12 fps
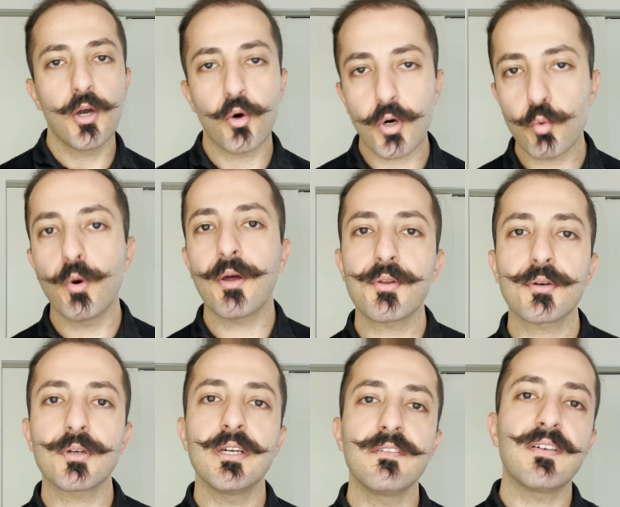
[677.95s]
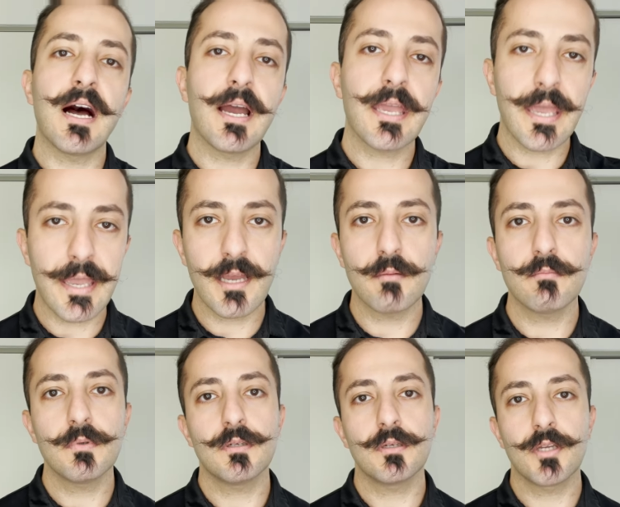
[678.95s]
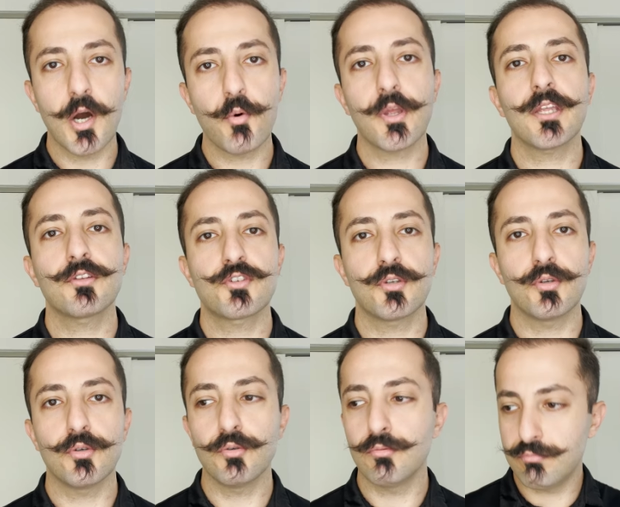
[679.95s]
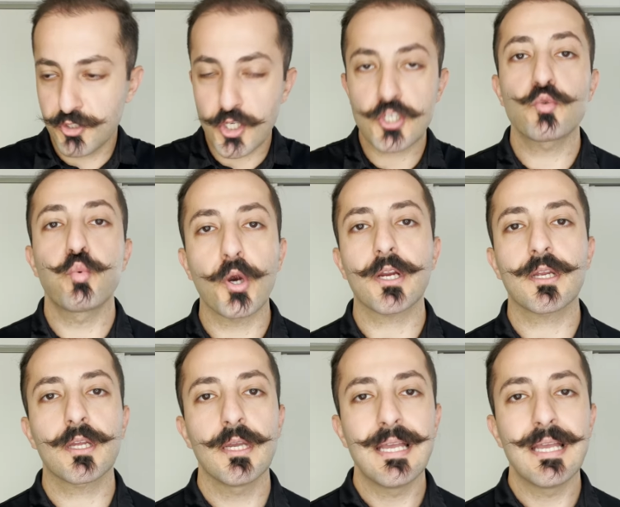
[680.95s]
or whether if I am going to just work.